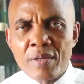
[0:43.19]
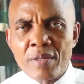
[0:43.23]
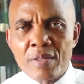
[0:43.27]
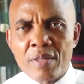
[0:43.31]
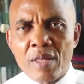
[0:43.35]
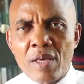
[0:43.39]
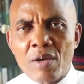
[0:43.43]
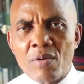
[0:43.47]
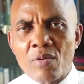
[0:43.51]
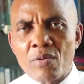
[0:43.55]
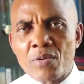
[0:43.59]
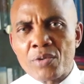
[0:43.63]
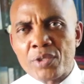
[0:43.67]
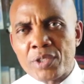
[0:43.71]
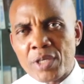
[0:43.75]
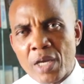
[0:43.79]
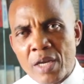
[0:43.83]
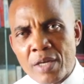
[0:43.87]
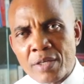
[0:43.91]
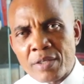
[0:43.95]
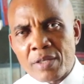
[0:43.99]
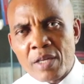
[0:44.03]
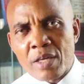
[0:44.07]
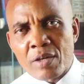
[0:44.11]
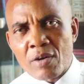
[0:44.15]
they will
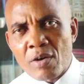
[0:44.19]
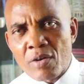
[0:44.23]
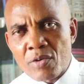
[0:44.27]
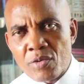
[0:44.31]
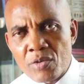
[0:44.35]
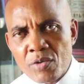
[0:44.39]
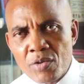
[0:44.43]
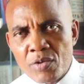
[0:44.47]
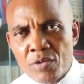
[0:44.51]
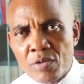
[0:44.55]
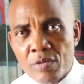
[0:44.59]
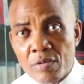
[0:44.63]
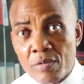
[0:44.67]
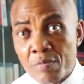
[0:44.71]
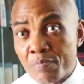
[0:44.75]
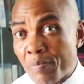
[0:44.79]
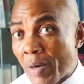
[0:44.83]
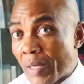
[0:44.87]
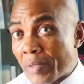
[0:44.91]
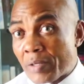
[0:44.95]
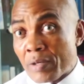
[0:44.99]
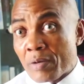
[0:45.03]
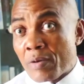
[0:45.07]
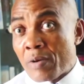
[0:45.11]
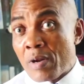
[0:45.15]
change the constitution,
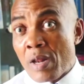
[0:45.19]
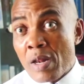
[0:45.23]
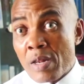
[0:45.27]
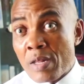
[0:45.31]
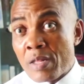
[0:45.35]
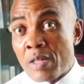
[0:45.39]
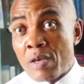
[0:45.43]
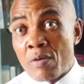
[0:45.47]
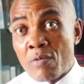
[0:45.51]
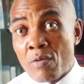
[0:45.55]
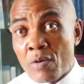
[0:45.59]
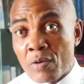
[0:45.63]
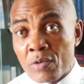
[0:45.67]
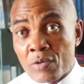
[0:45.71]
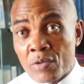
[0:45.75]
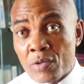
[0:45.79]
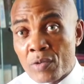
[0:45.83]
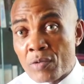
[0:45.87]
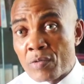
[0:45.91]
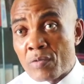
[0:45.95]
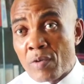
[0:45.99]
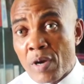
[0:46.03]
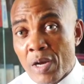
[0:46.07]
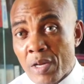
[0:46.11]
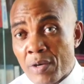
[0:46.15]
particularly the ones
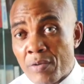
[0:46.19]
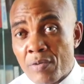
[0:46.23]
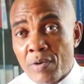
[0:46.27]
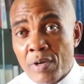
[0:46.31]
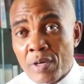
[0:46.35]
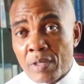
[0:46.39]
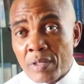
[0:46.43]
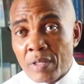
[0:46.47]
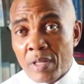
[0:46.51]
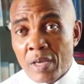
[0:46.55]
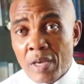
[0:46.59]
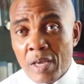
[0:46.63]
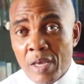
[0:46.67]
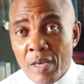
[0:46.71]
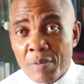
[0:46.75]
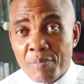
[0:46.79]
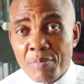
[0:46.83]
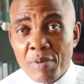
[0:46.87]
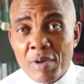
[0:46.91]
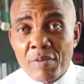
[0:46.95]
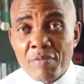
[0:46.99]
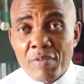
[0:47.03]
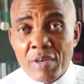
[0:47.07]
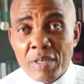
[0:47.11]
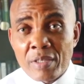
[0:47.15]
who are doing the
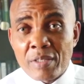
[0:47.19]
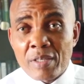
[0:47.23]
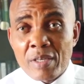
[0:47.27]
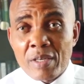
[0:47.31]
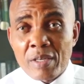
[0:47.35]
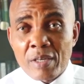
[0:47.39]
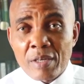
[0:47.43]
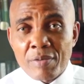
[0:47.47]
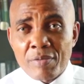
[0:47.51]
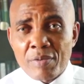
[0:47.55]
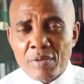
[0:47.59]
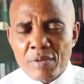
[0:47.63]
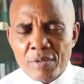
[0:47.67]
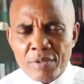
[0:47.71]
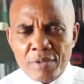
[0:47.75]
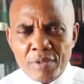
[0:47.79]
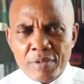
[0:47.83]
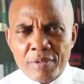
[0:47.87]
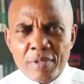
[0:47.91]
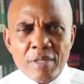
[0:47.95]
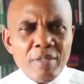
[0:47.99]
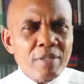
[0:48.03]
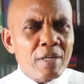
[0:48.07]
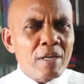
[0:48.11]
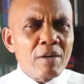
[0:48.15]
PVC
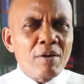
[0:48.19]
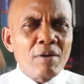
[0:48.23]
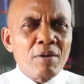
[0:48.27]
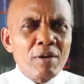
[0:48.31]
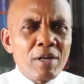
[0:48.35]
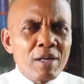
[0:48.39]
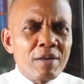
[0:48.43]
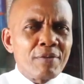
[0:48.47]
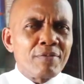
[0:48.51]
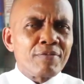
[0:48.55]
revolution. They say, oh,